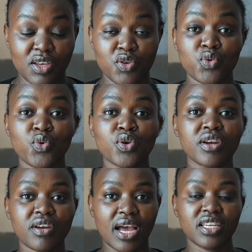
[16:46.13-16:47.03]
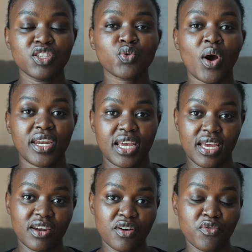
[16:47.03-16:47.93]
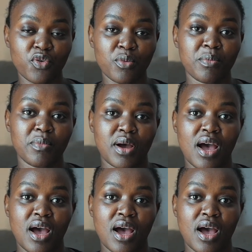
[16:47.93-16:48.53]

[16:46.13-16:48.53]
You could run into an error from